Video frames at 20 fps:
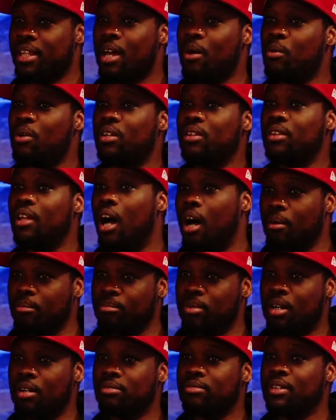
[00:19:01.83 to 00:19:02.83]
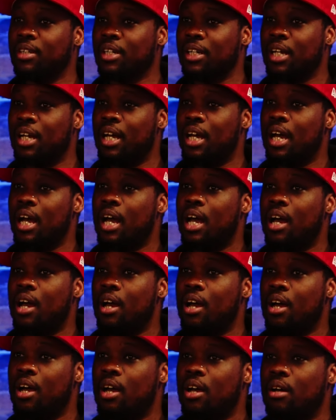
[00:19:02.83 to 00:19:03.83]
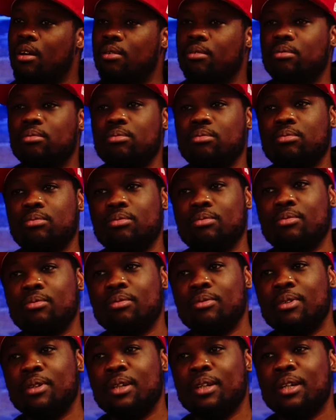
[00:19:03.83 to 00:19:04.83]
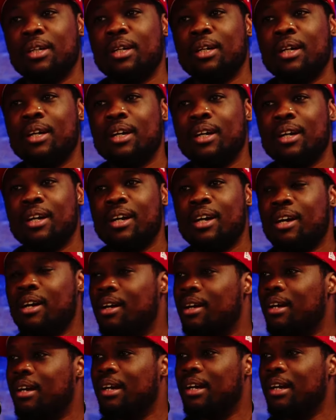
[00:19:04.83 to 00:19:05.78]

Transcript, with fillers: they were dumb, bruv. How so? How so? I, I think they were Lelouch,